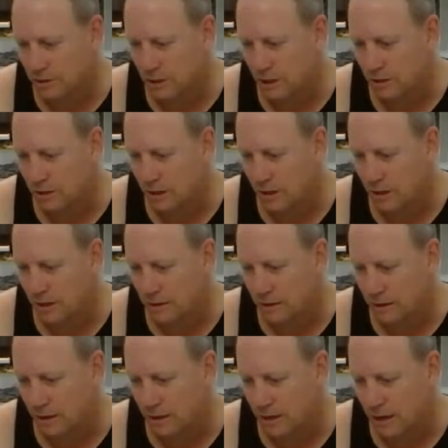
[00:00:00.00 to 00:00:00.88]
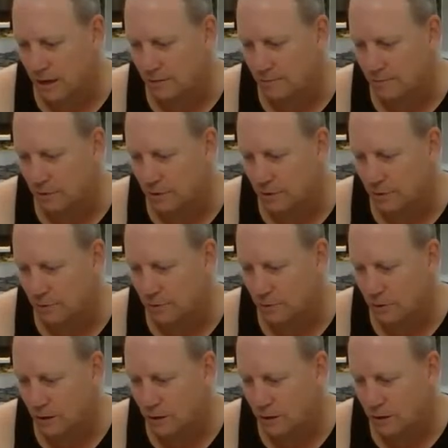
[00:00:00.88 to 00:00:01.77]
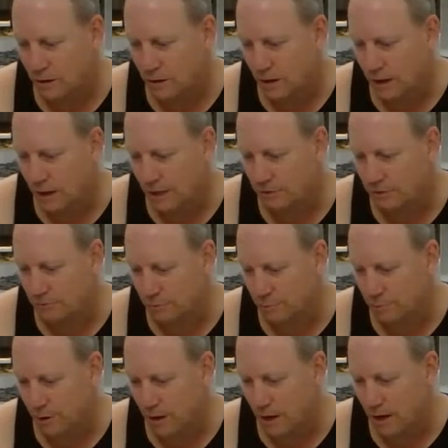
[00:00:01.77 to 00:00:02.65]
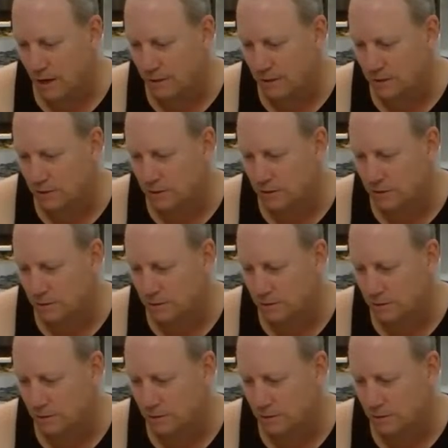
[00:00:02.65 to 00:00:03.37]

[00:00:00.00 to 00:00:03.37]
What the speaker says: So they gave you extra parts,